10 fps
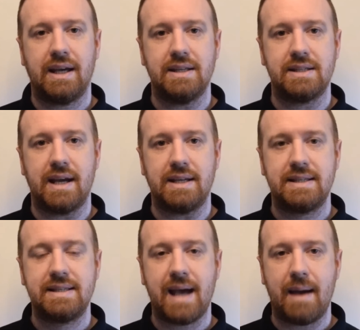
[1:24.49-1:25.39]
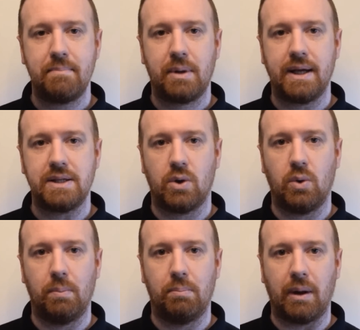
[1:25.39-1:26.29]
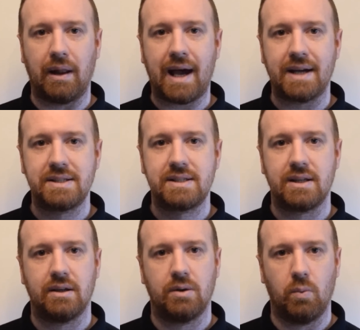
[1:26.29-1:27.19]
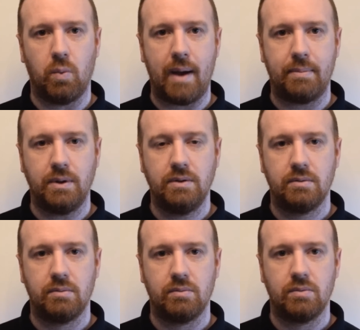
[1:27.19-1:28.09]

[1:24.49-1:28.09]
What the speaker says: is a template or blast weapon,